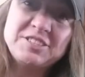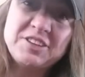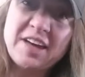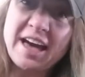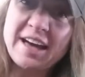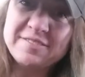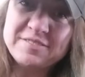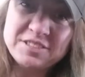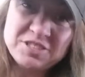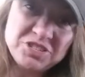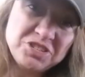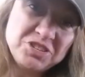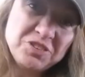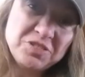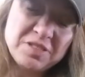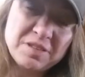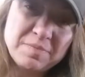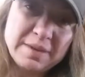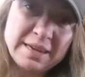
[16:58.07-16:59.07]
you have to
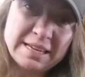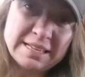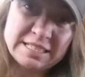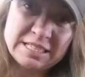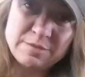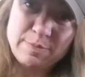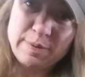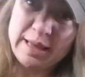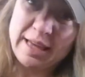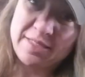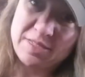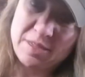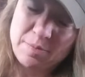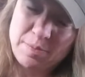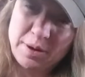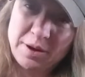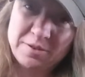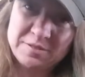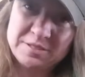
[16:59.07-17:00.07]
chew the meat and spit out the
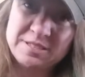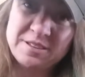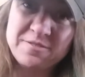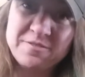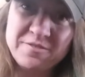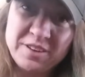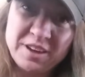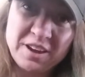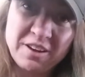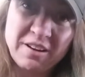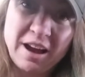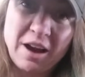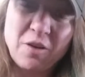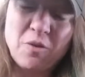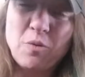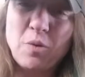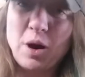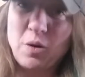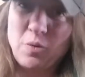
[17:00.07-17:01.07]
bones and figure
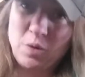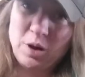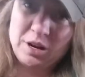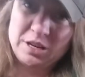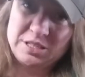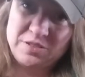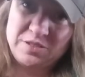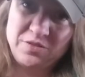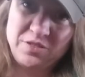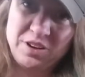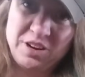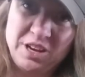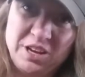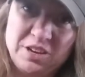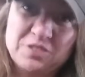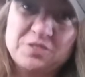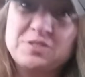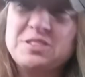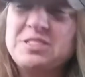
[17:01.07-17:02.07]
out what works for you.